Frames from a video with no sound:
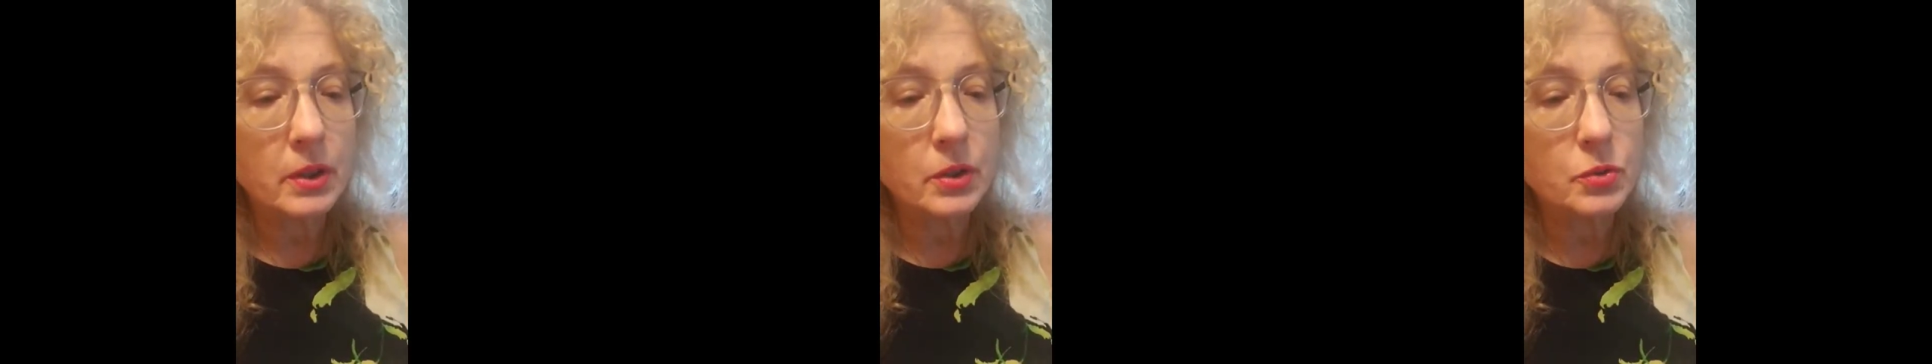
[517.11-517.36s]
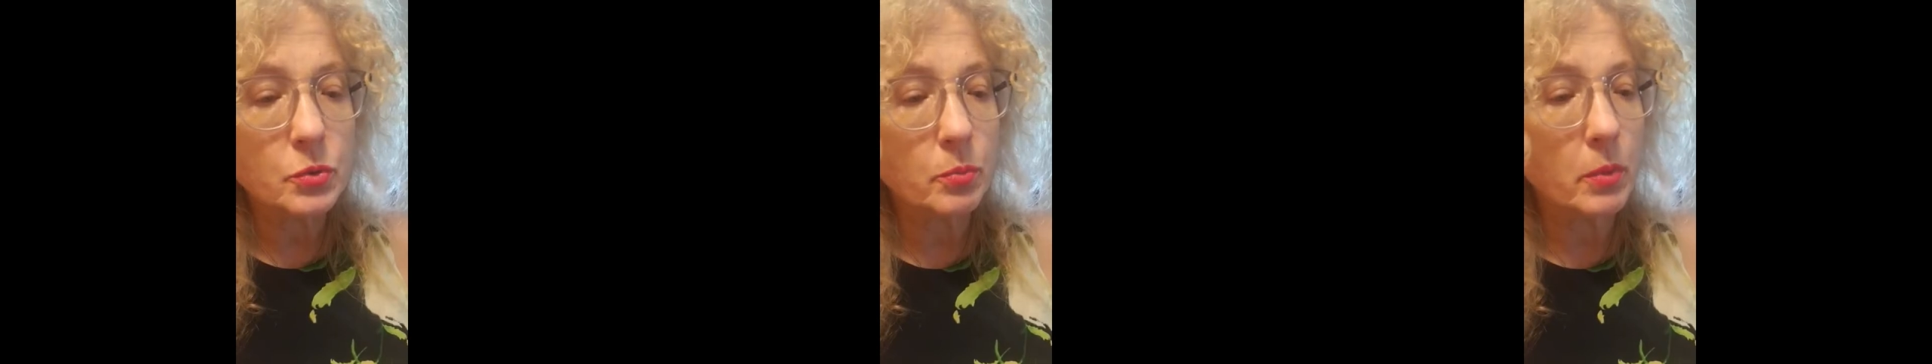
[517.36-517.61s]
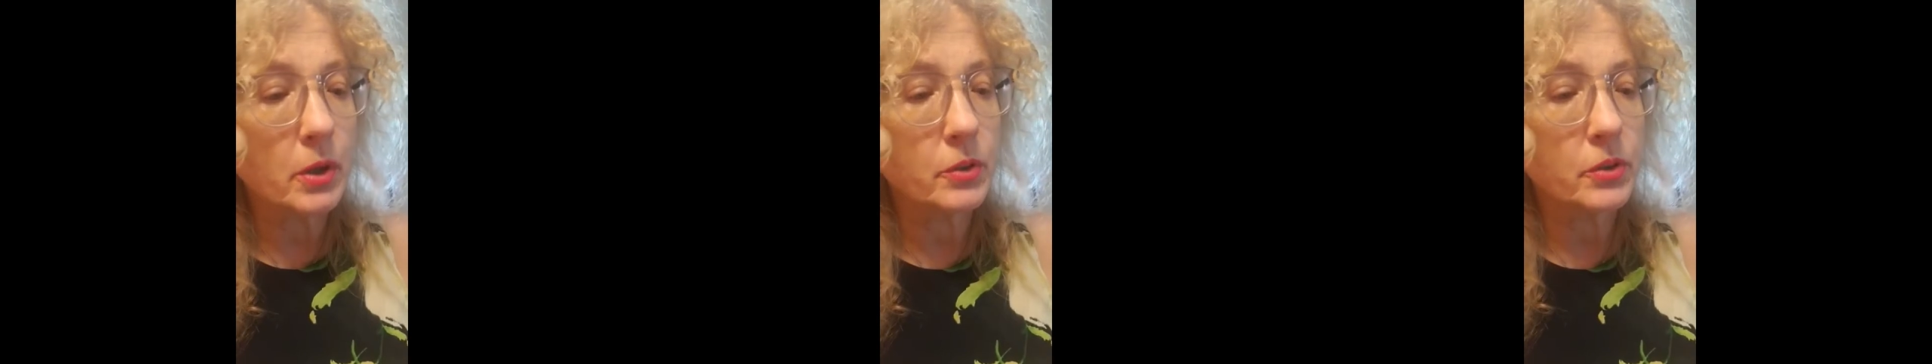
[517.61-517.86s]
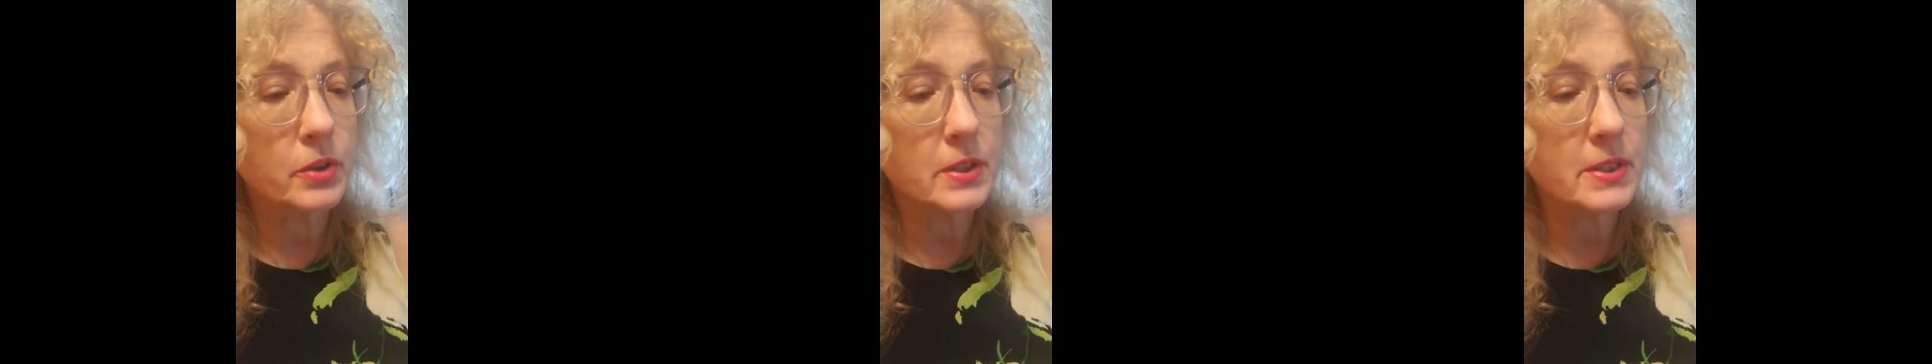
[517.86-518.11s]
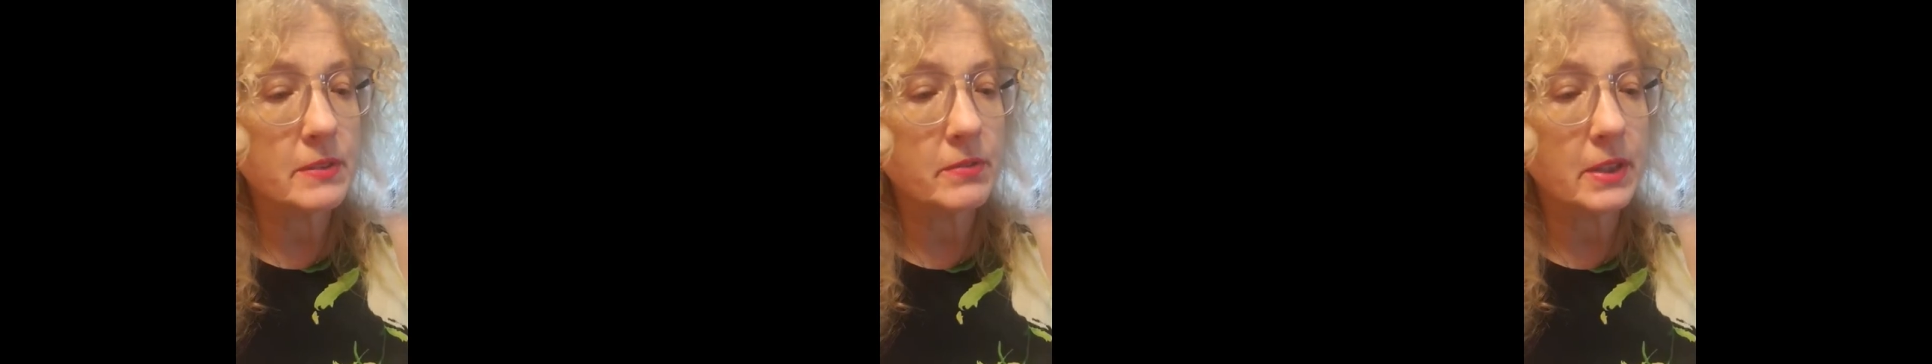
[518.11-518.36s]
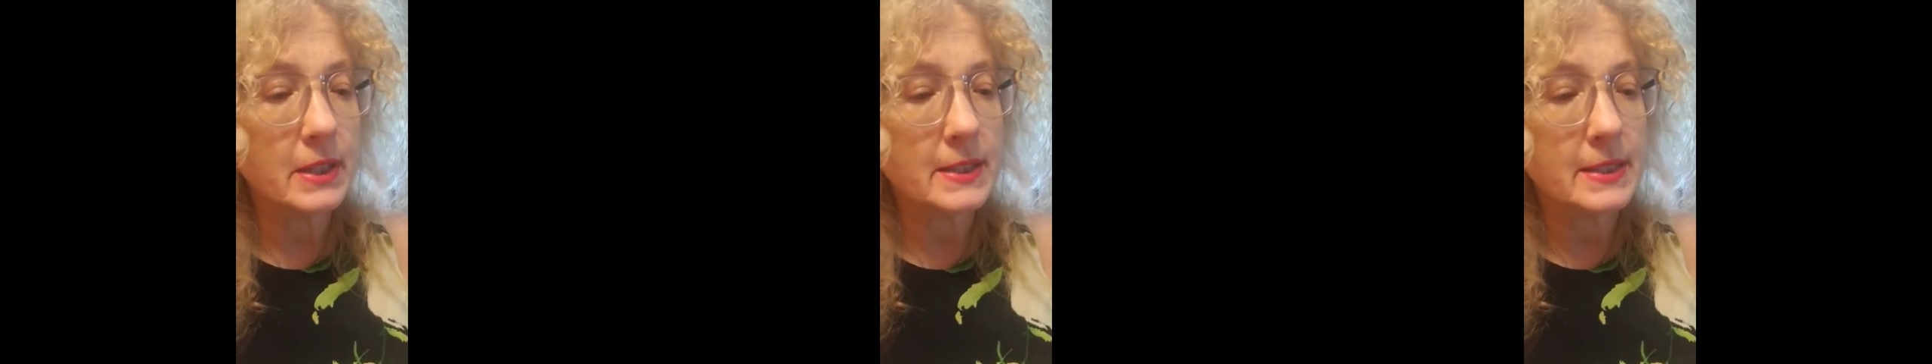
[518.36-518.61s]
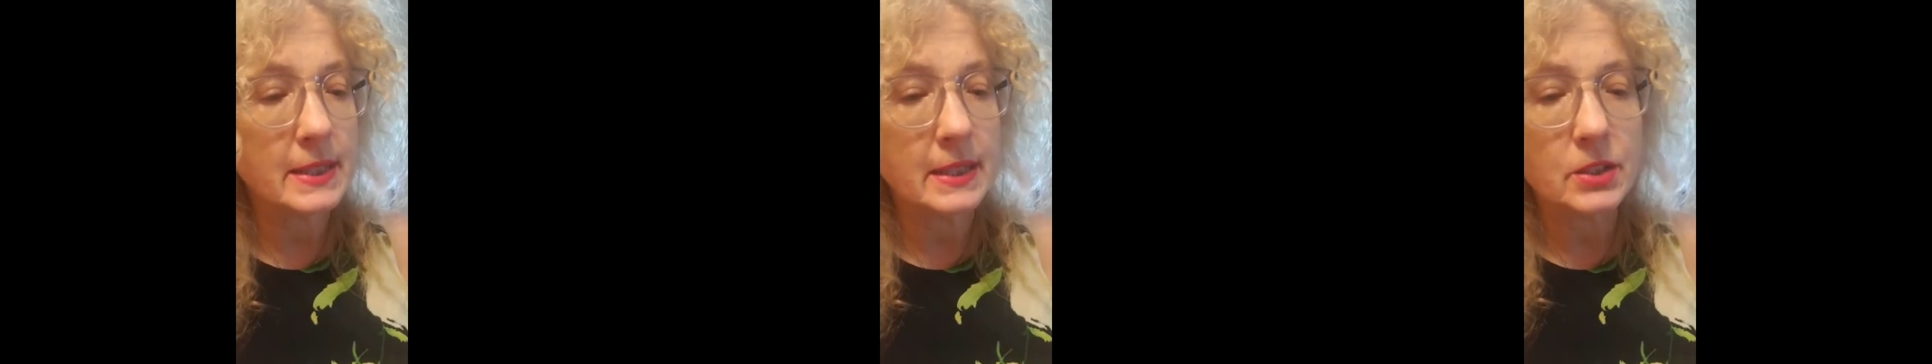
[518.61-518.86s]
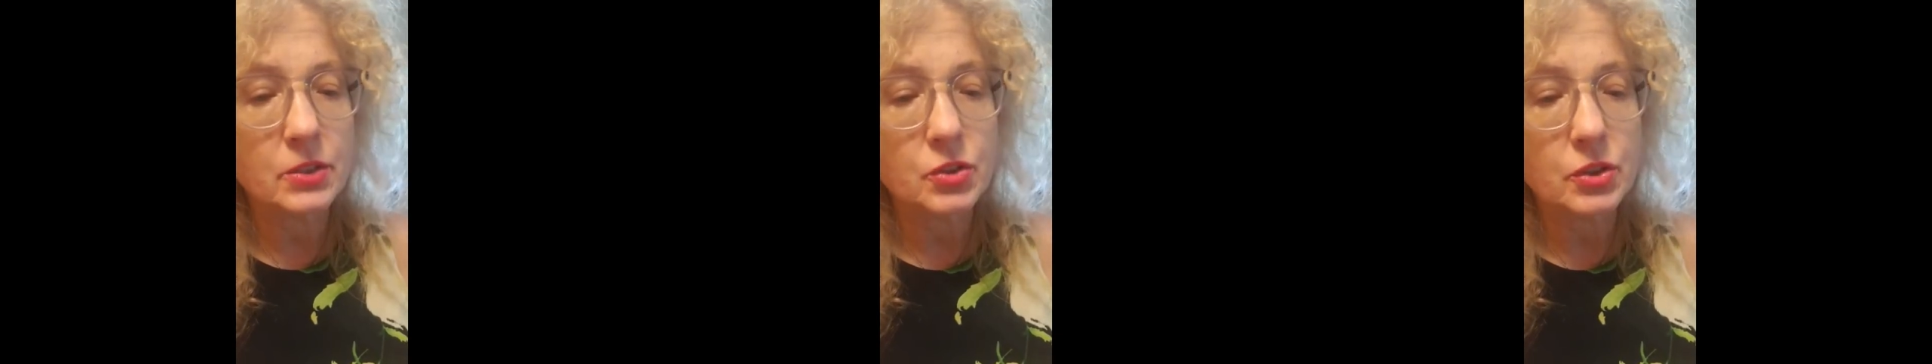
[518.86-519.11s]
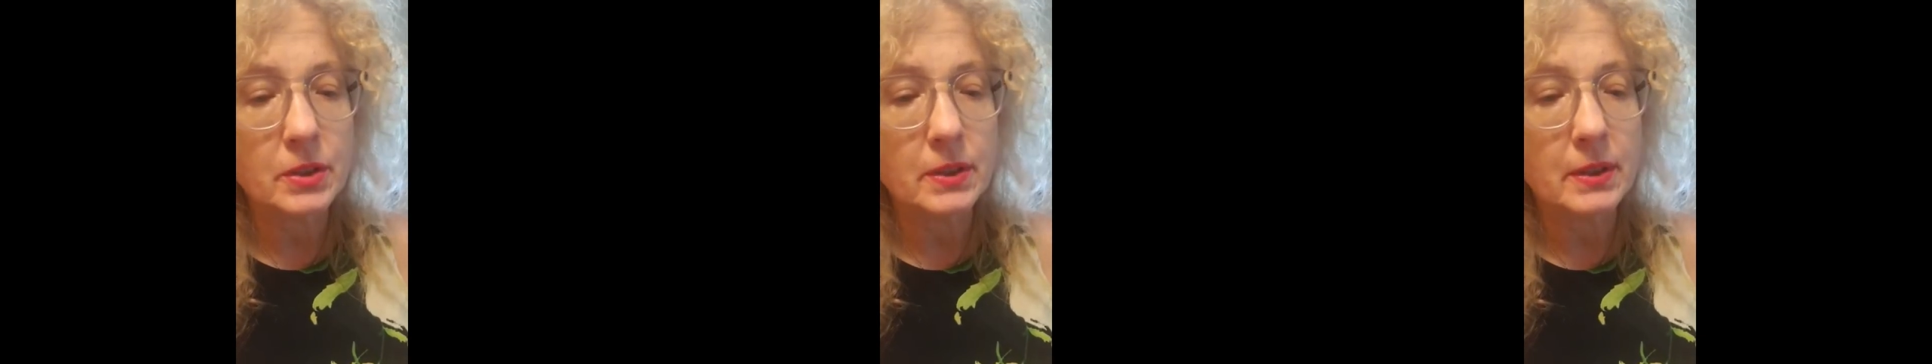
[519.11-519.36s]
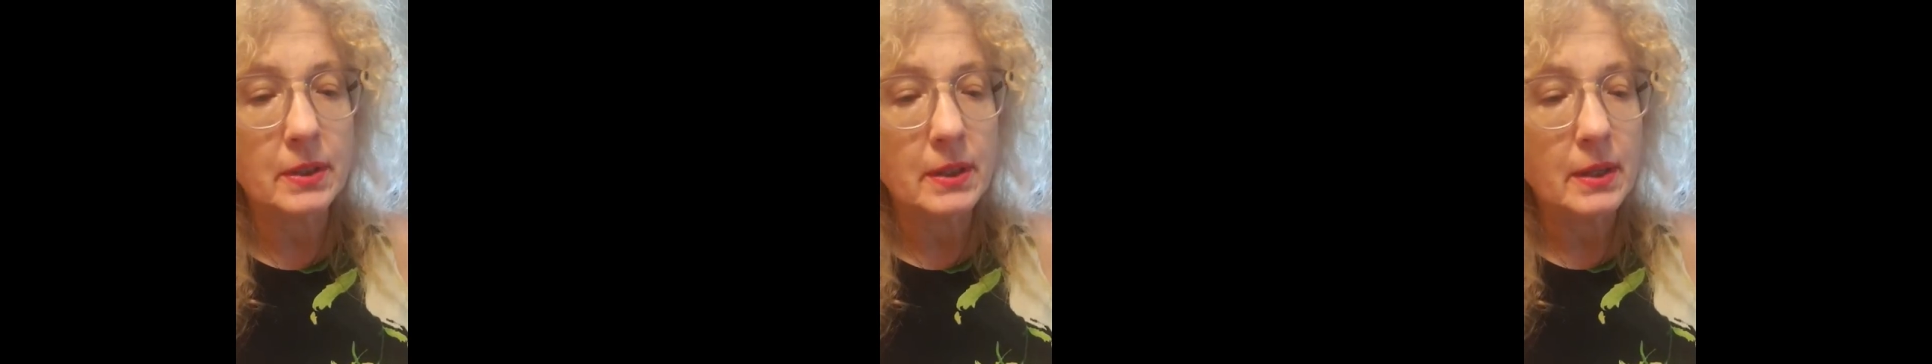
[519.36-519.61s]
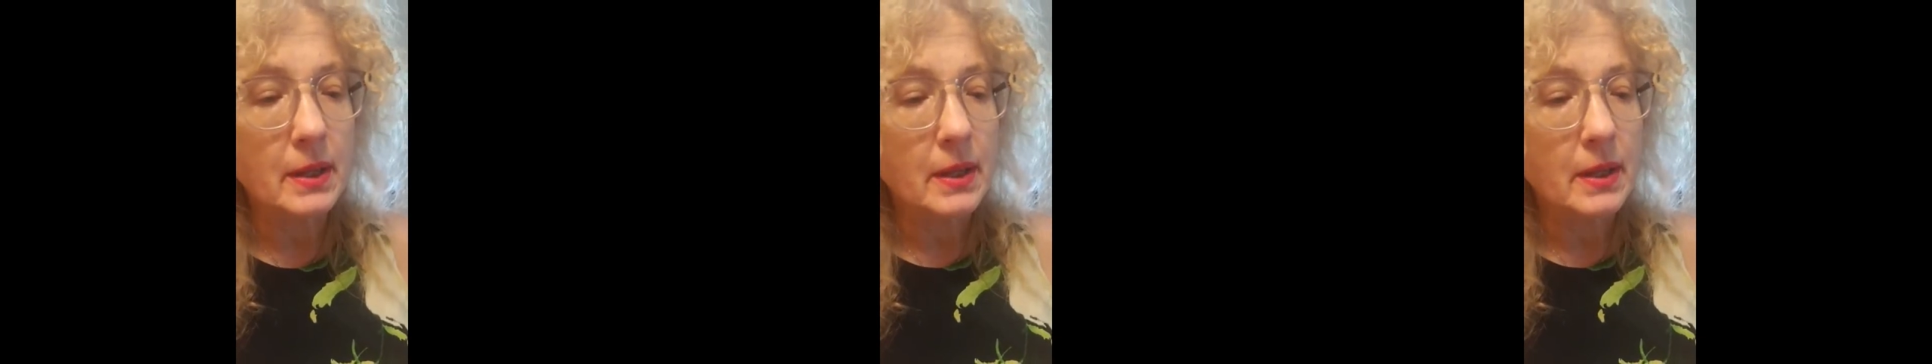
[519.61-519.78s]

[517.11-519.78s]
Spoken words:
into modern civilization.